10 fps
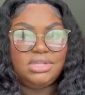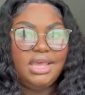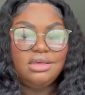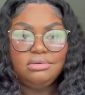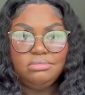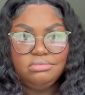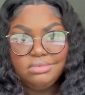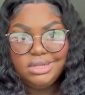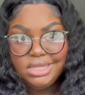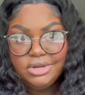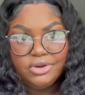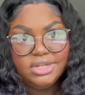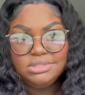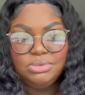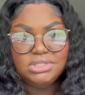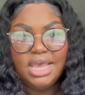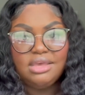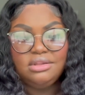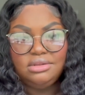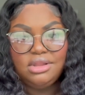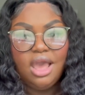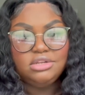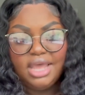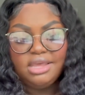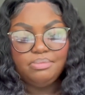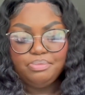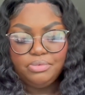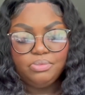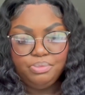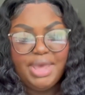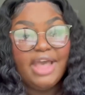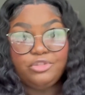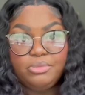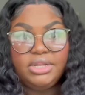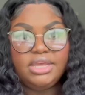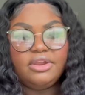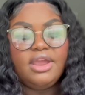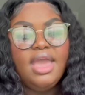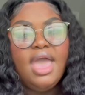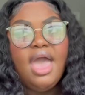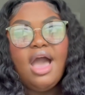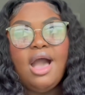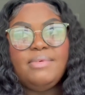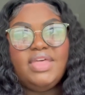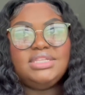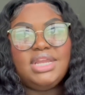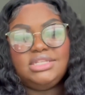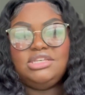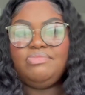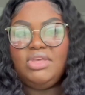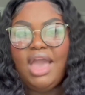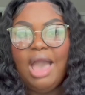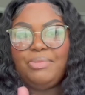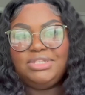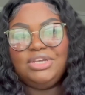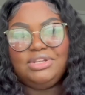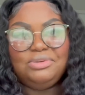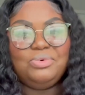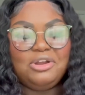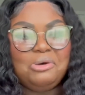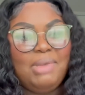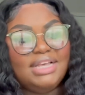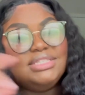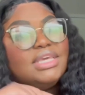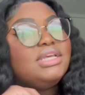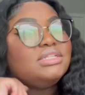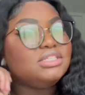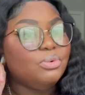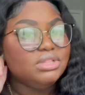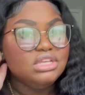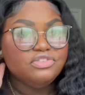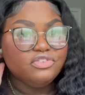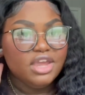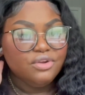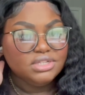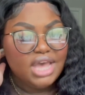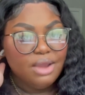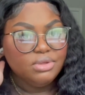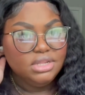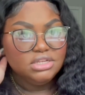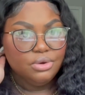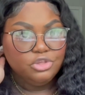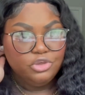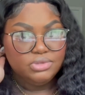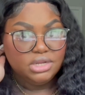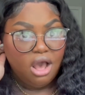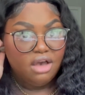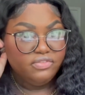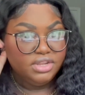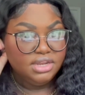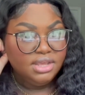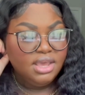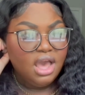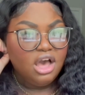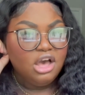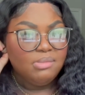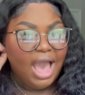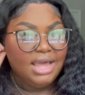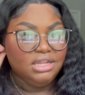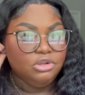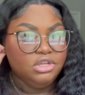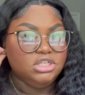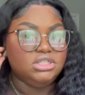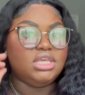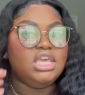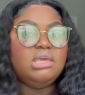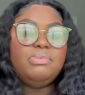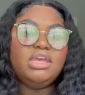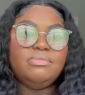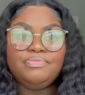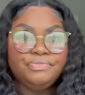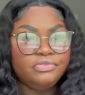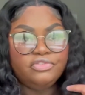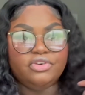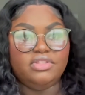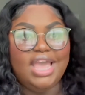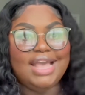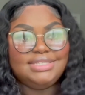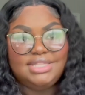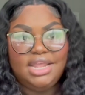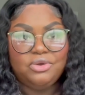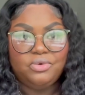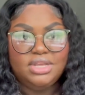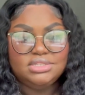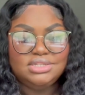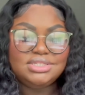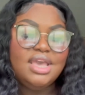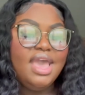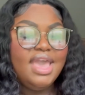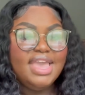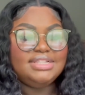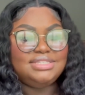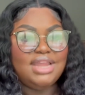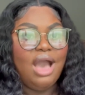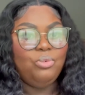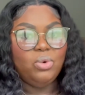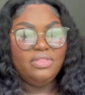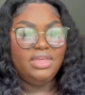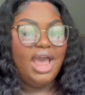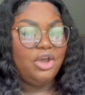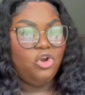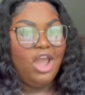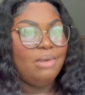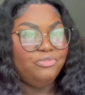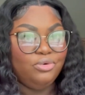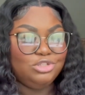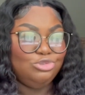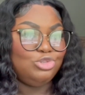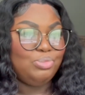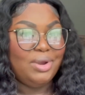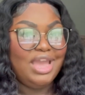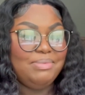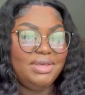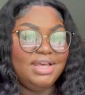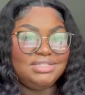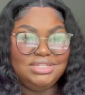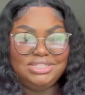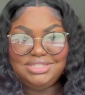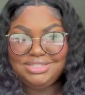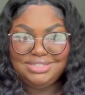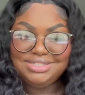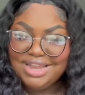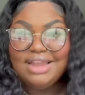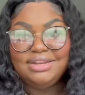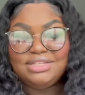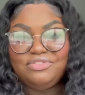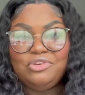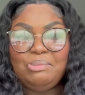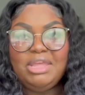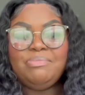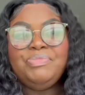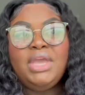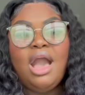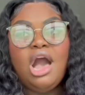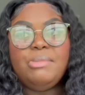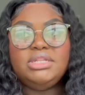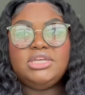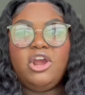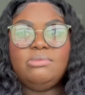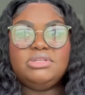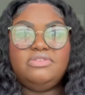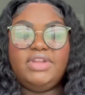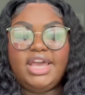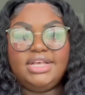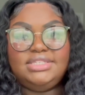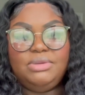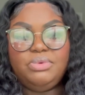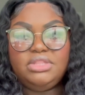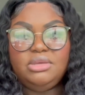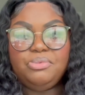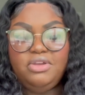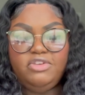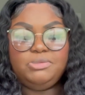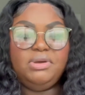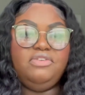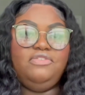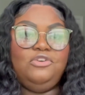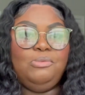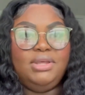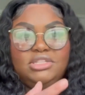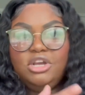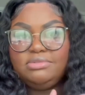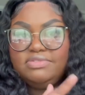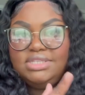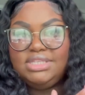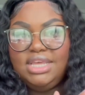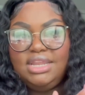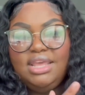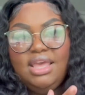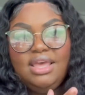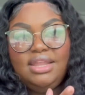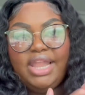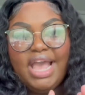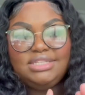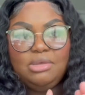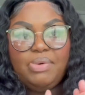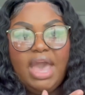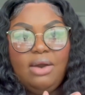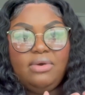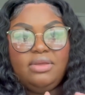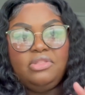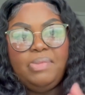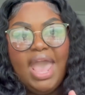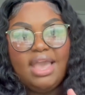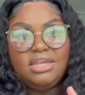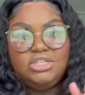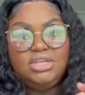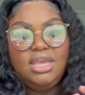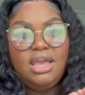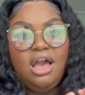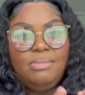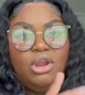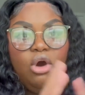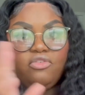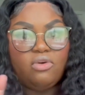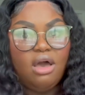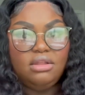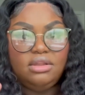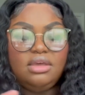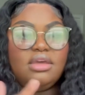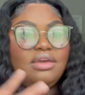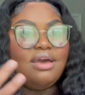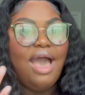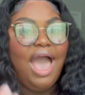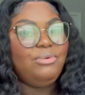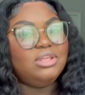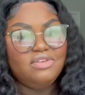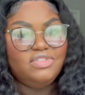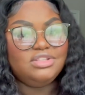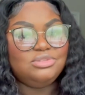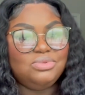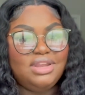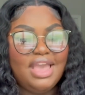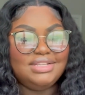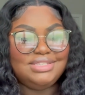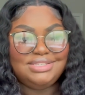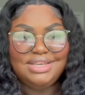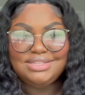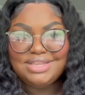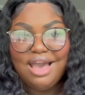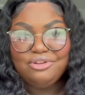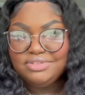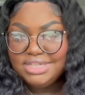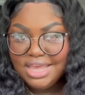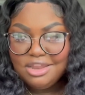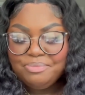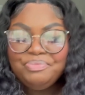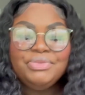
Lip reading: like cleaner. It smells like bathroom cleaner. And that's not something I particularly want on my skin. So with this fragrance, I really don't use it often. I literally just keep it for the aesthetic reasons. It's not one that I grab for to spray because it just does it for me. In terms of, like I said with the previous perfume, in terms of scent, lasting power, the packaging, and overall look, I would give this one a 6 out of 10.